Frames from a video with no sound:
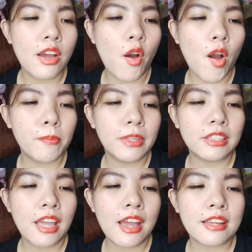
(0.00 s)
It
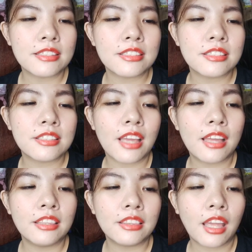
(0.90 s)
has
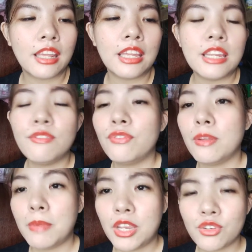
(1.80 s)

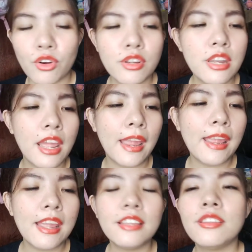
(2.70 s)
anti-inflammation
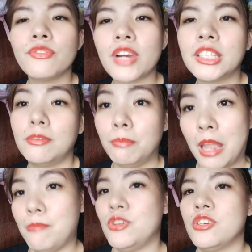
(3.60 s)
and fight
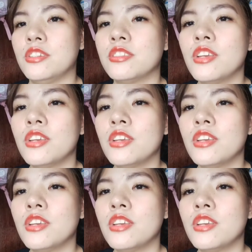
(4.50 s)
blemishes.